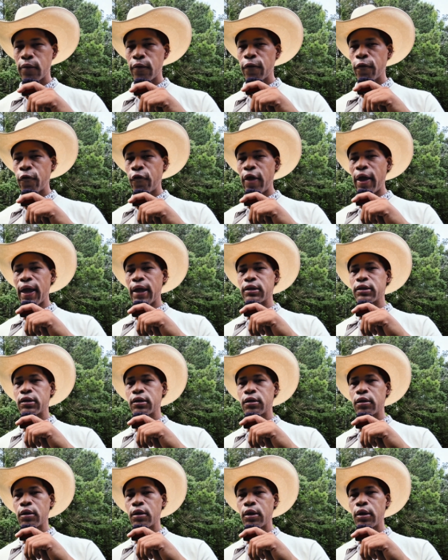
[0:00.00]
Fact
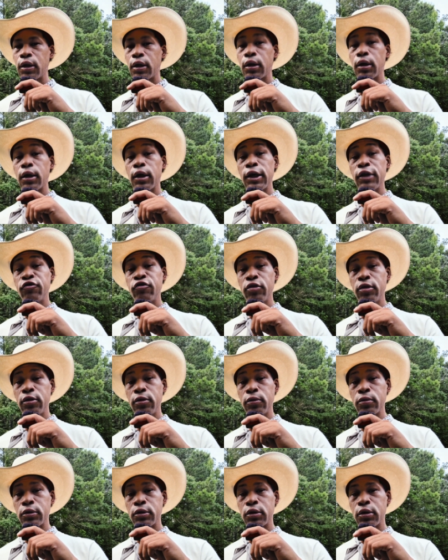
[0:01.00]

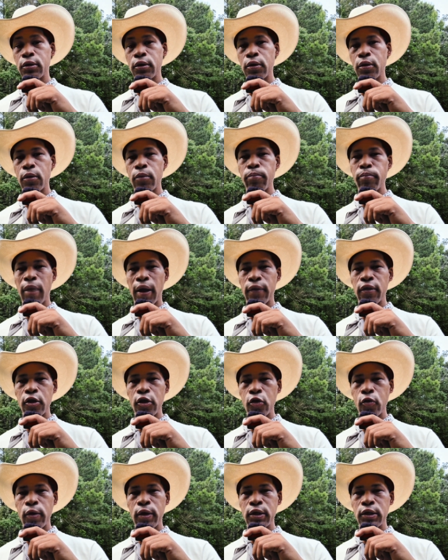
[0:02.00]
introduced by the
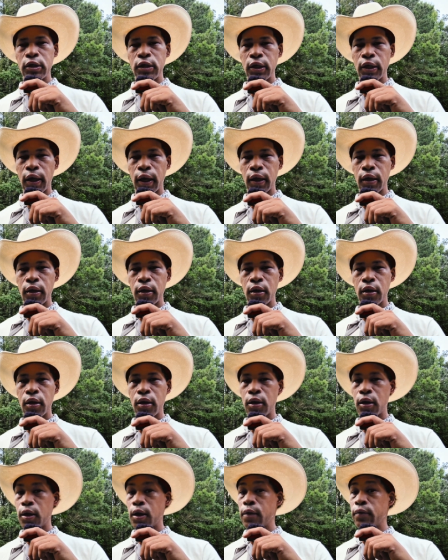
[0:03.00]
USDA
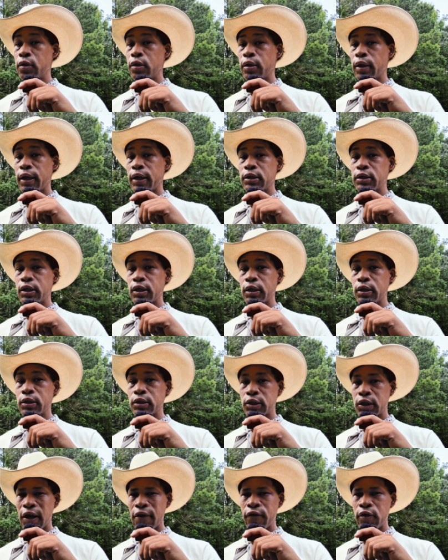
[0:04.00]
in the
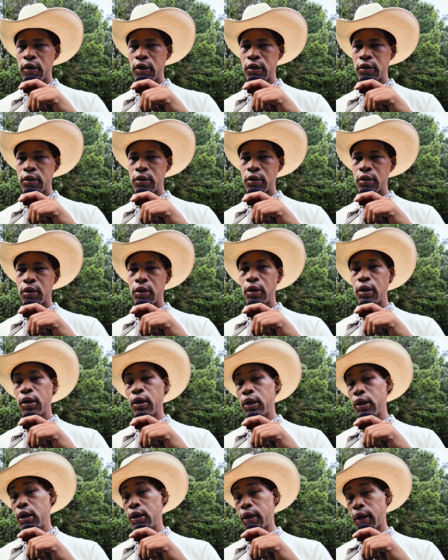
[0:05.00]
1970s
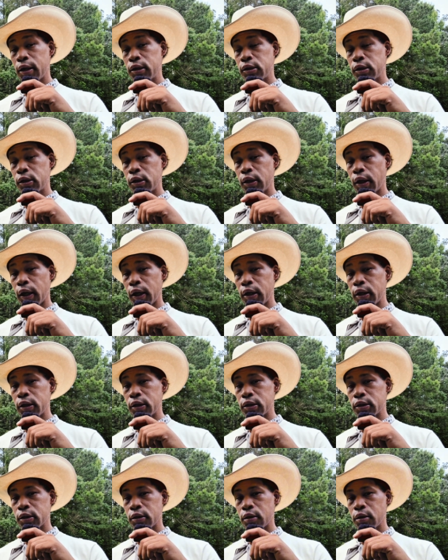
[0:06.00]
and
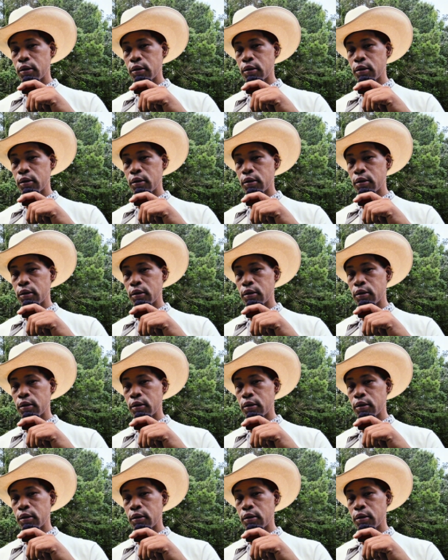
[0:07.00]
1980s.